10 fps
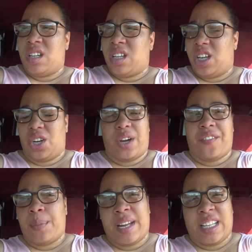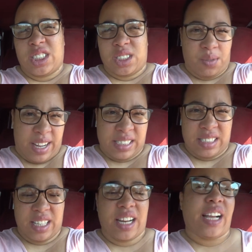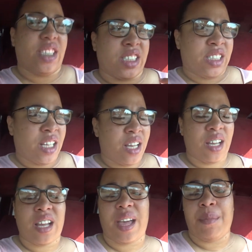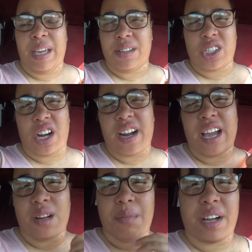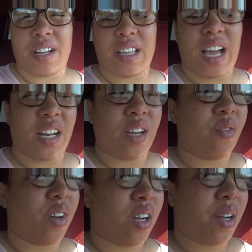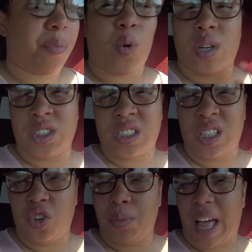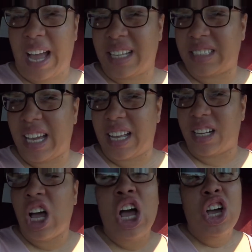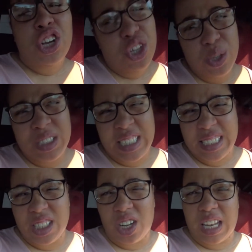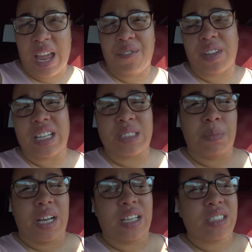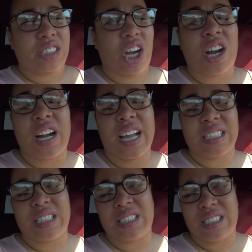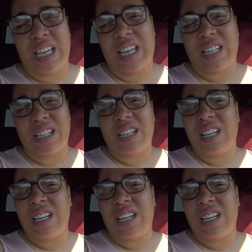you know, everybody just rested. Me and Tara had a marathon of Orange is the New Black because they got a new season on Netflix, but Tara hasn't seen,